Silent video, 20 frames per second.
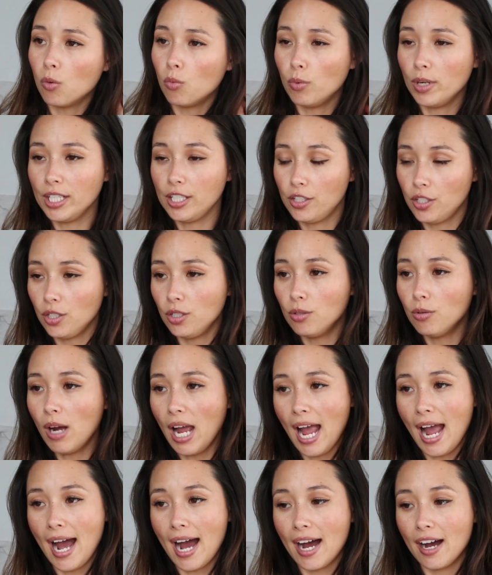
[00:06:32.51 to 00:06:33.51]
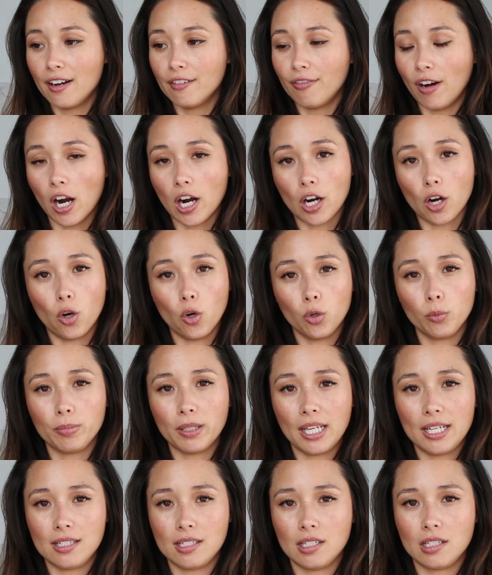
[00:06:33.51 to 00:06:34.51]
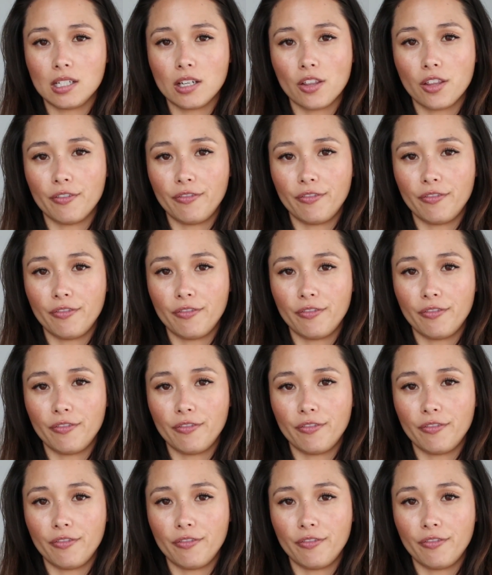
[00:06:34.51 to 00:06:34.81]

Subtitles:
we do have our old place until